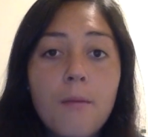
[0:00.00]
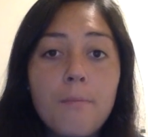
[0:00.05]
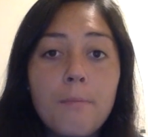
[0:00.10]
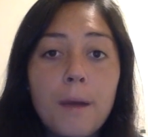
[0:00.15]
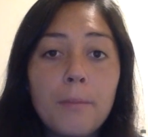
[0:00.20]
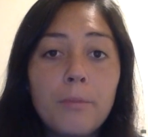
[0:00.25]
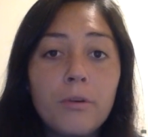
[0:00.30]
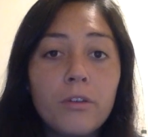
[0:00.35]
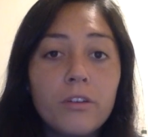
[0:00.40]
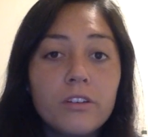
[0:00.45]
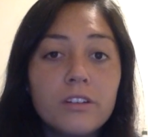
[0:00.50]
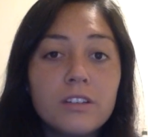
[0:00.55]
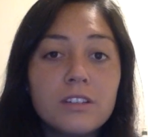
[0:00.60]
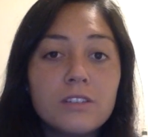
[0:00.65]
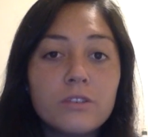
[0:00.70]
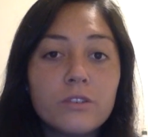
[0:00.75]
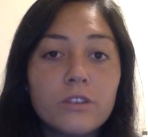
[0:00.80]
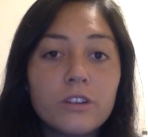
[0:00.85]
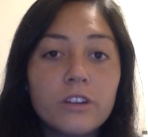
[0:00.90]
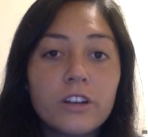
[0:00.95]
Bipolar
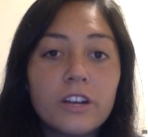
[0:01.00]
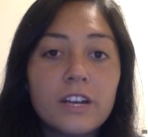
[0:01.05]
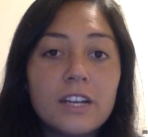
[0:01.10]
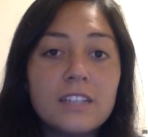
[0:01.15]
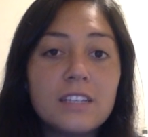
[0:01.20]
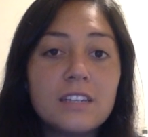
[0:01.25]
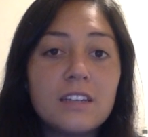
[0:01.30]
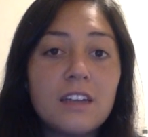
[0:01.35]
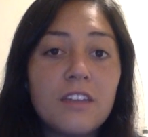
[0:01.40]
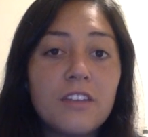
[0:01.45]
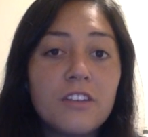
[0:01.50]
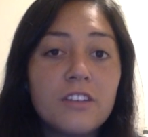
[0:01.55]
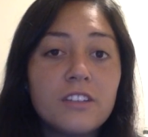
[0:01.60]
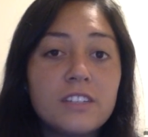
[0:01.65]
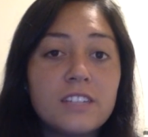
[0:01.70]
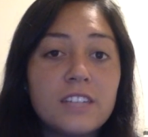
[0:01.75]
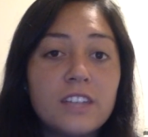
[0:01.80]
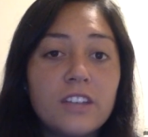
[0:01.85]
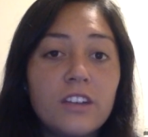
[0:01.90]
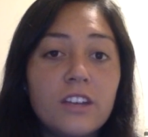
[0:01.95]
disorder is another
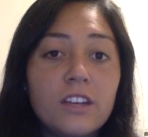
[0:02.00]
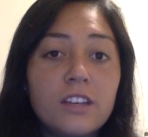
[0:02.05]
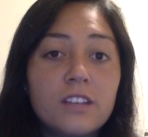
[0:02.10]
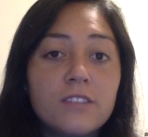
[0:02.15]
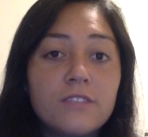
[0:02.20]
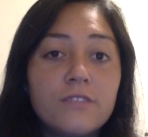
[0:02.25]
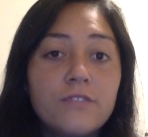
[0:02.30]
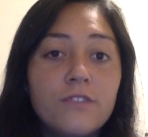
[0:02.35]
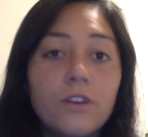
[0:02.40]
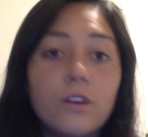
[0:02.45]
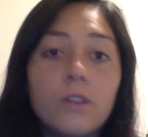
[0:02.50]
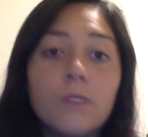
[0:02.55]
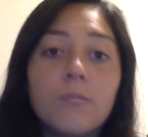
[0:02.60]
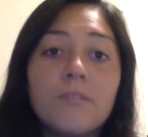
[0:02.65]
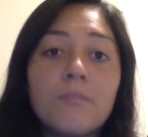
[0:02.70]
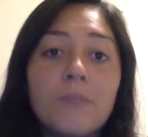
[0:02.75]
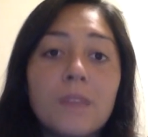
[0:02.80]
serious form of